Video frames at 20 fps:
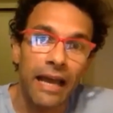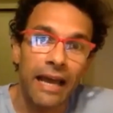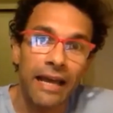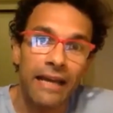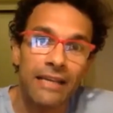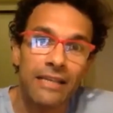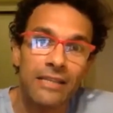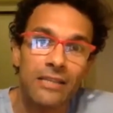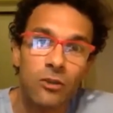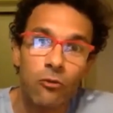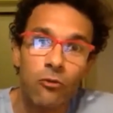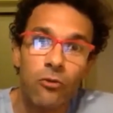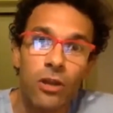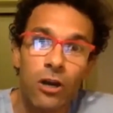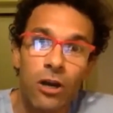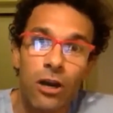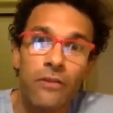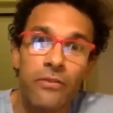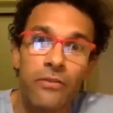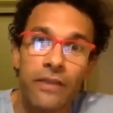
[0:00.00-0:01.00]
so
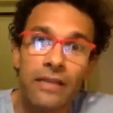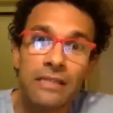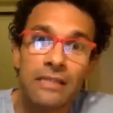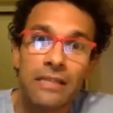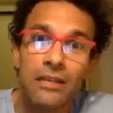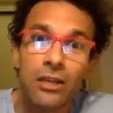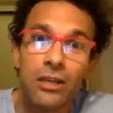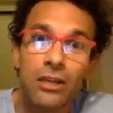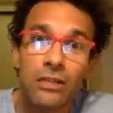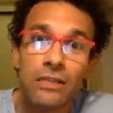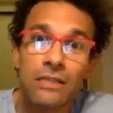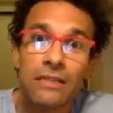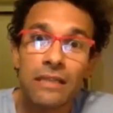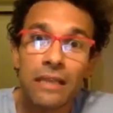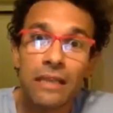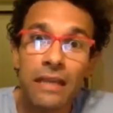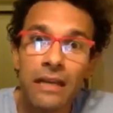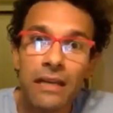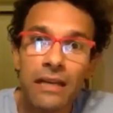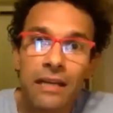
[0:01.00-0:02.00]
there are things that are
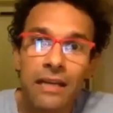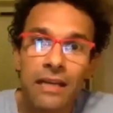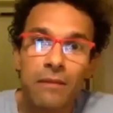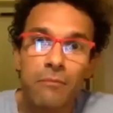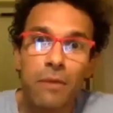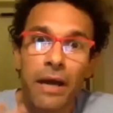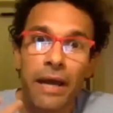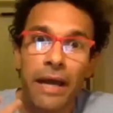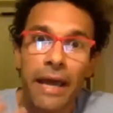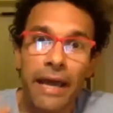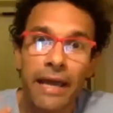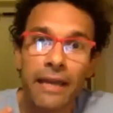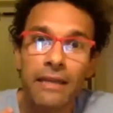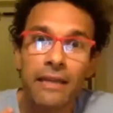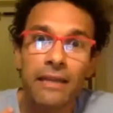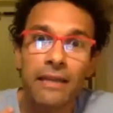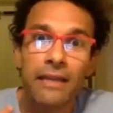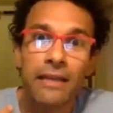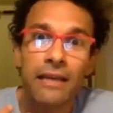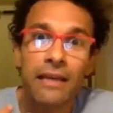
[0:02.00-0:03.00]
still in my head,
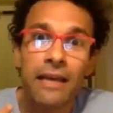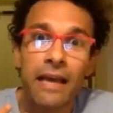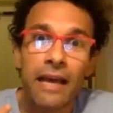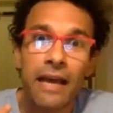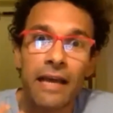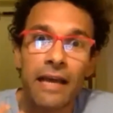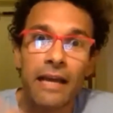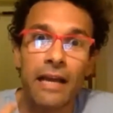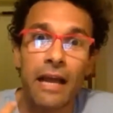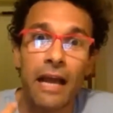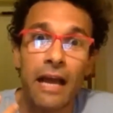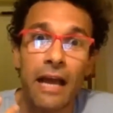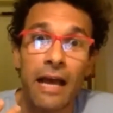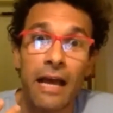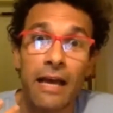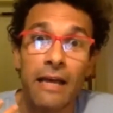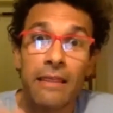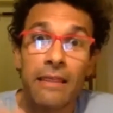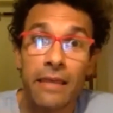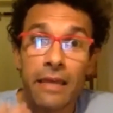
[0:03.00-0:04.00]
and
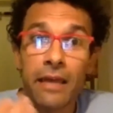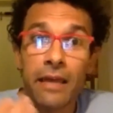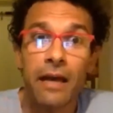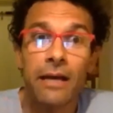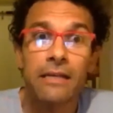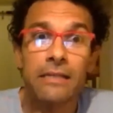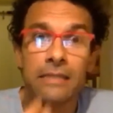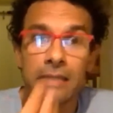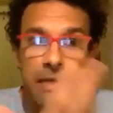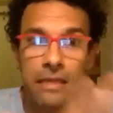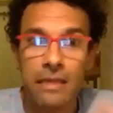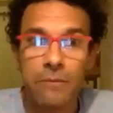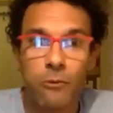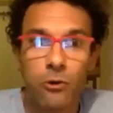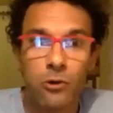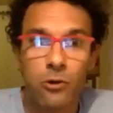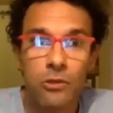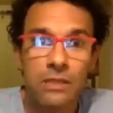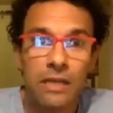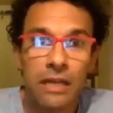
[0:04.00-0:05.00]
I think I see them
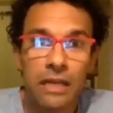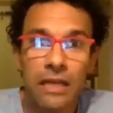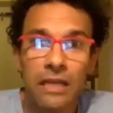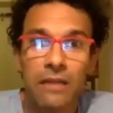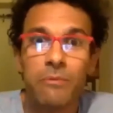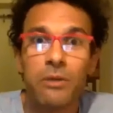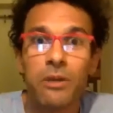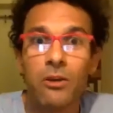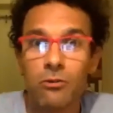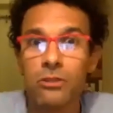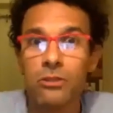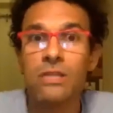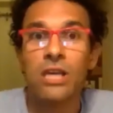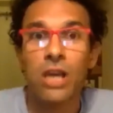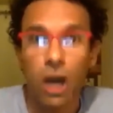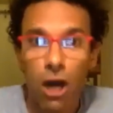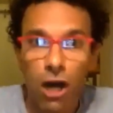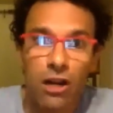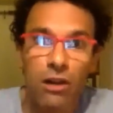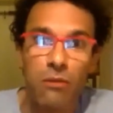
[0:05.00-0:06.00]
on screen because they
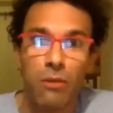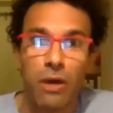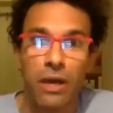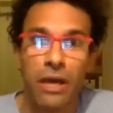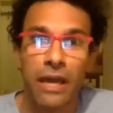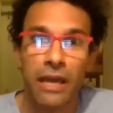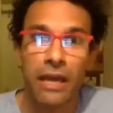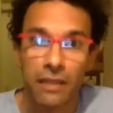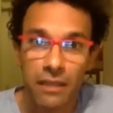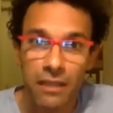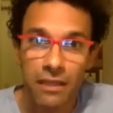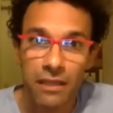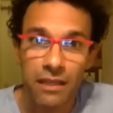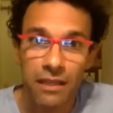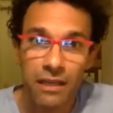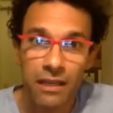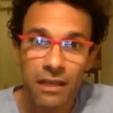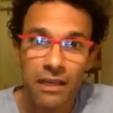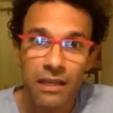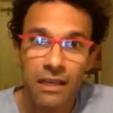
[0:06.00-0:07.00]
are in my head.
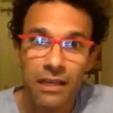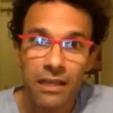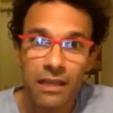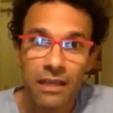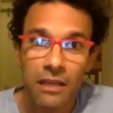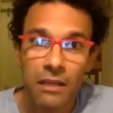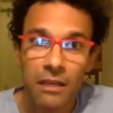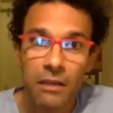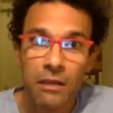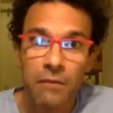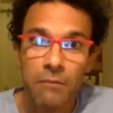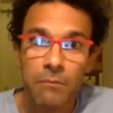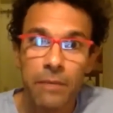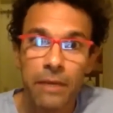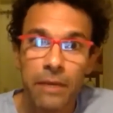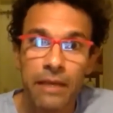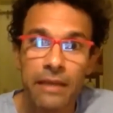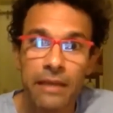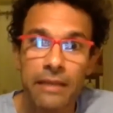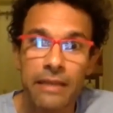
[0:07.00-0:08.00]

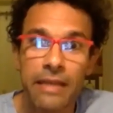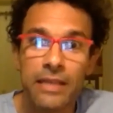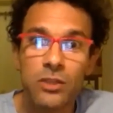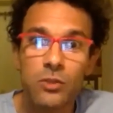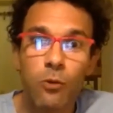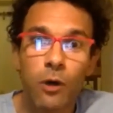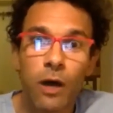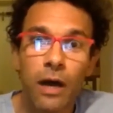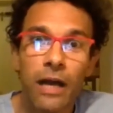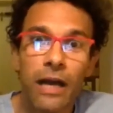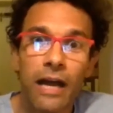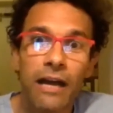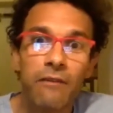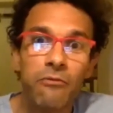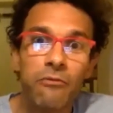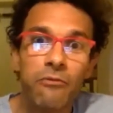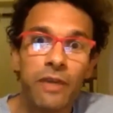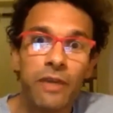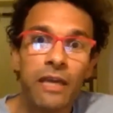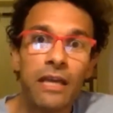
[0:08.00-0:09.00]
Mm-hmm. That's why I
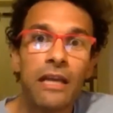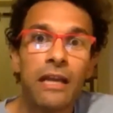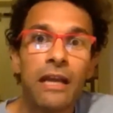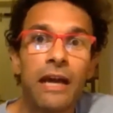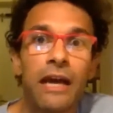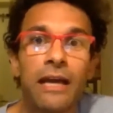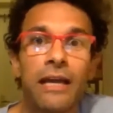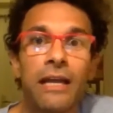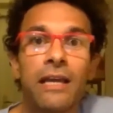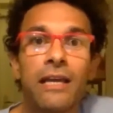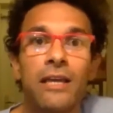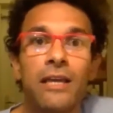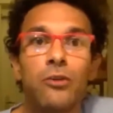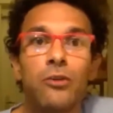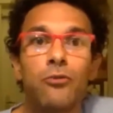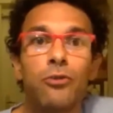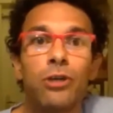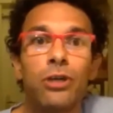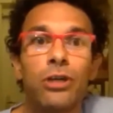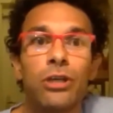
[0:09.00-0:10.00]
feel like
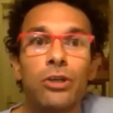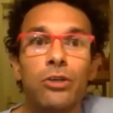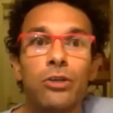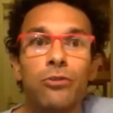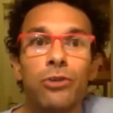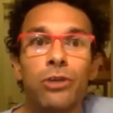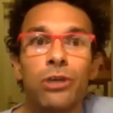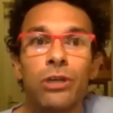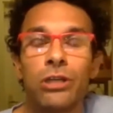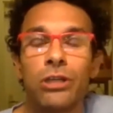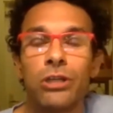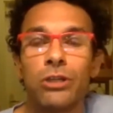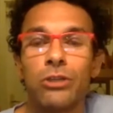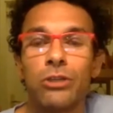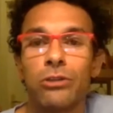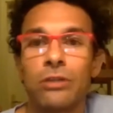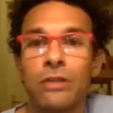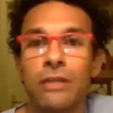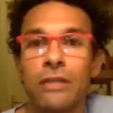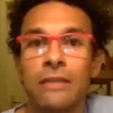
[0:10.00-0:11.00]

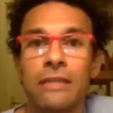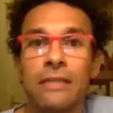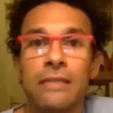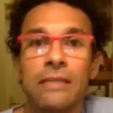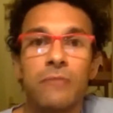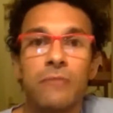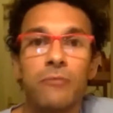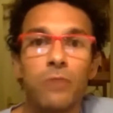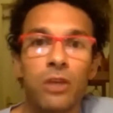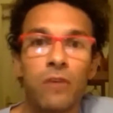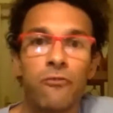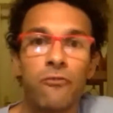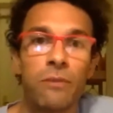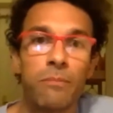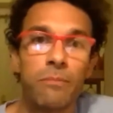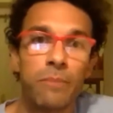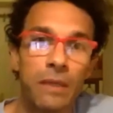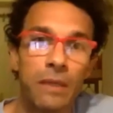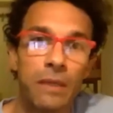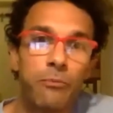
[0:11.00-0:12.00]
the testimony of
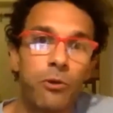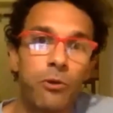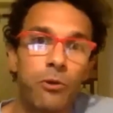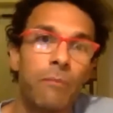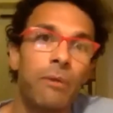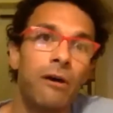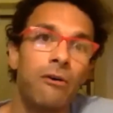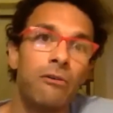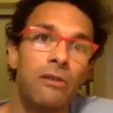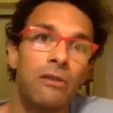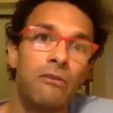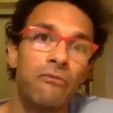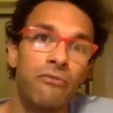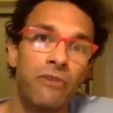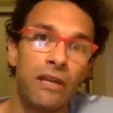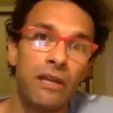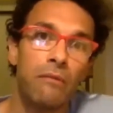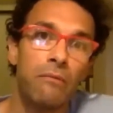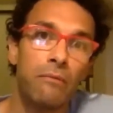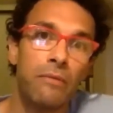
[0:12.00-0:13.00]
the people about the
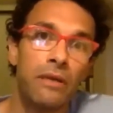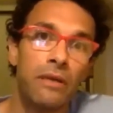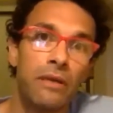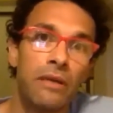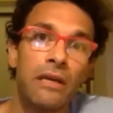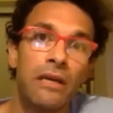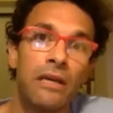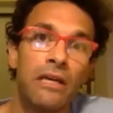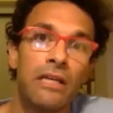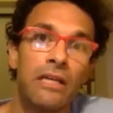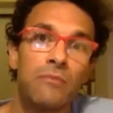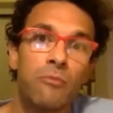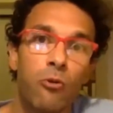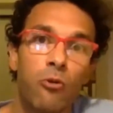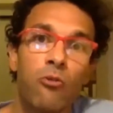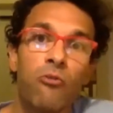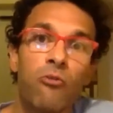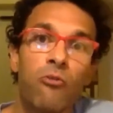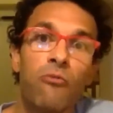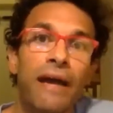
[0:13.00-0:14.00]
film is
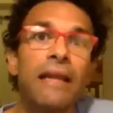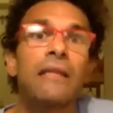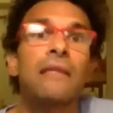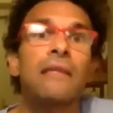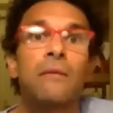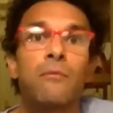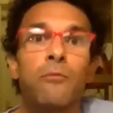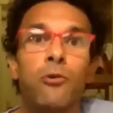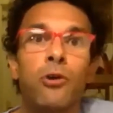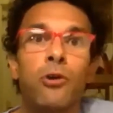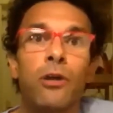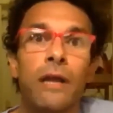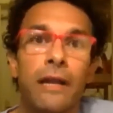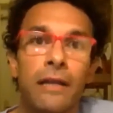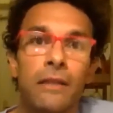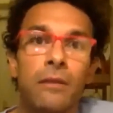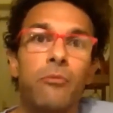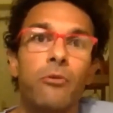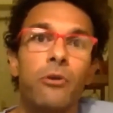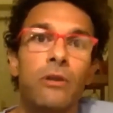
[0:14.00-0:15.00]
more valid and more
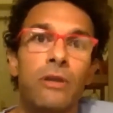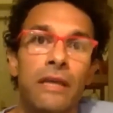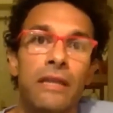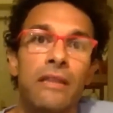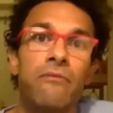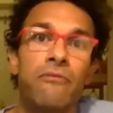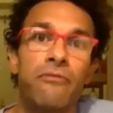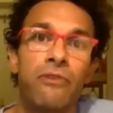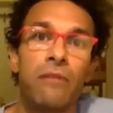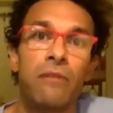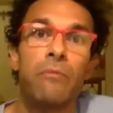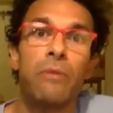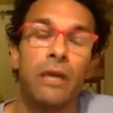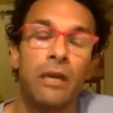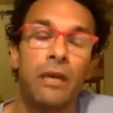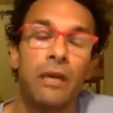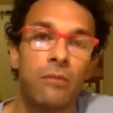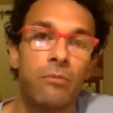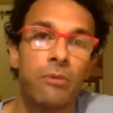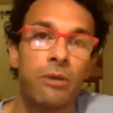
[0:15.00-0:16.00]
credible than the
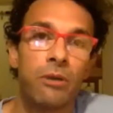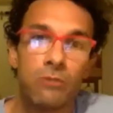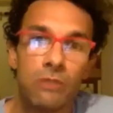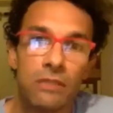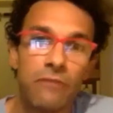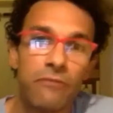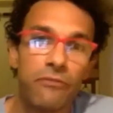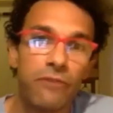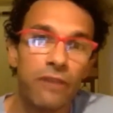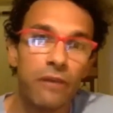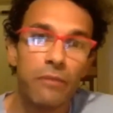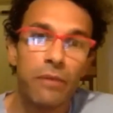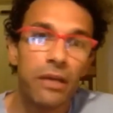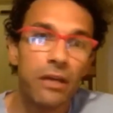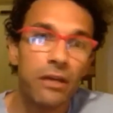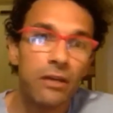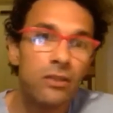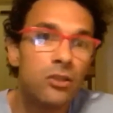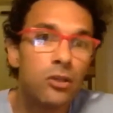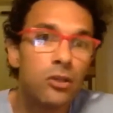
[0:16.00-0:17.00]
filmmaker, because the
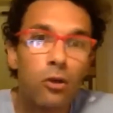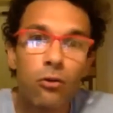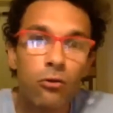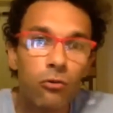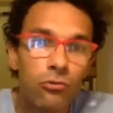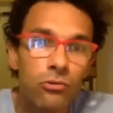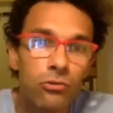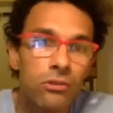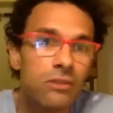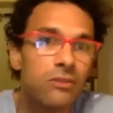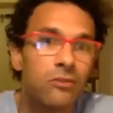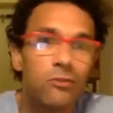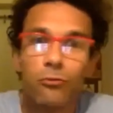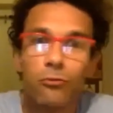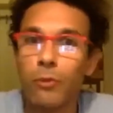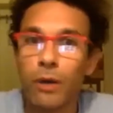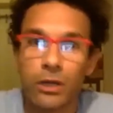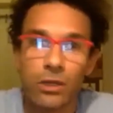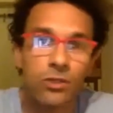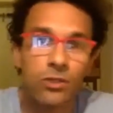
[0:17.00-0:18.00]
filmmakers know
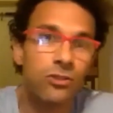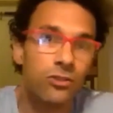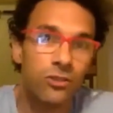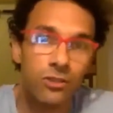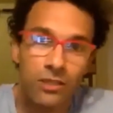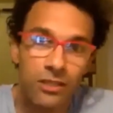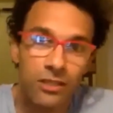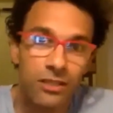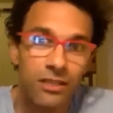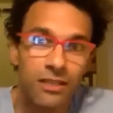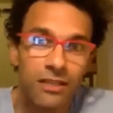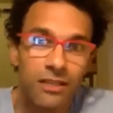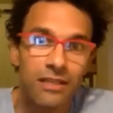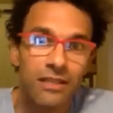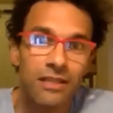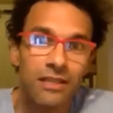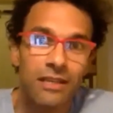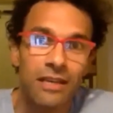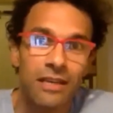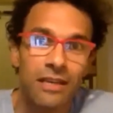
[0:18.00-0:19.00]
too much.
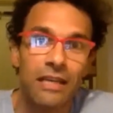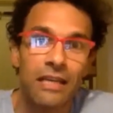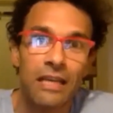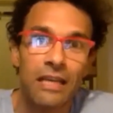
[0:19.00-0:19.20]
And